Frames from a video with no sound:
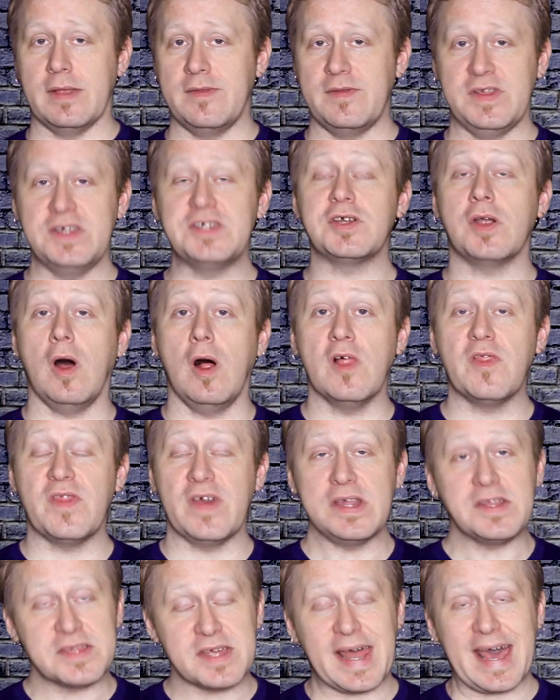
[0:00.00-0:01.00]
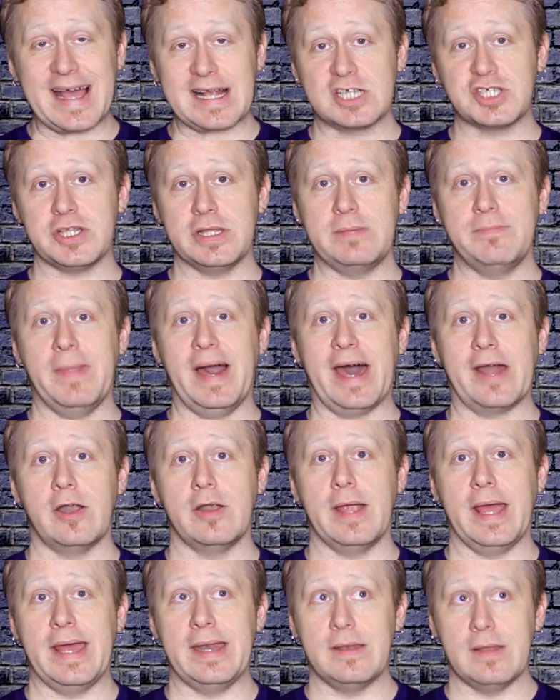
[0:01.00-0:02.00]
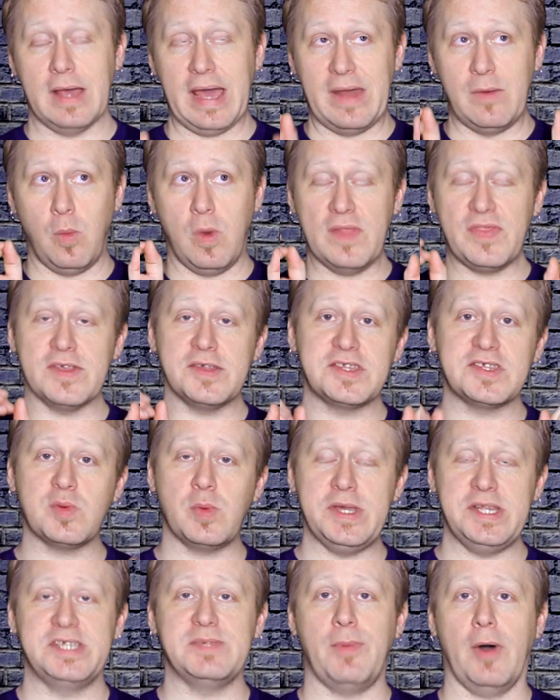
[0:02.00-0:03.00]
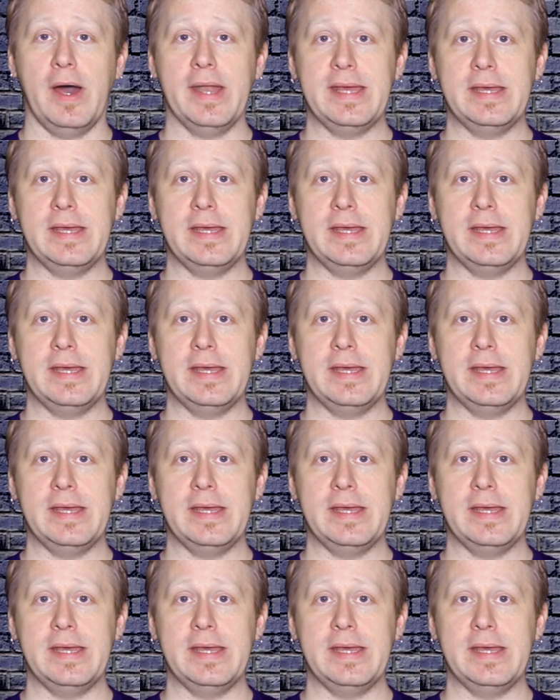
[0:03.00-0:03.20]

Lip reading: These are all things that actually matter. And what the sweet spot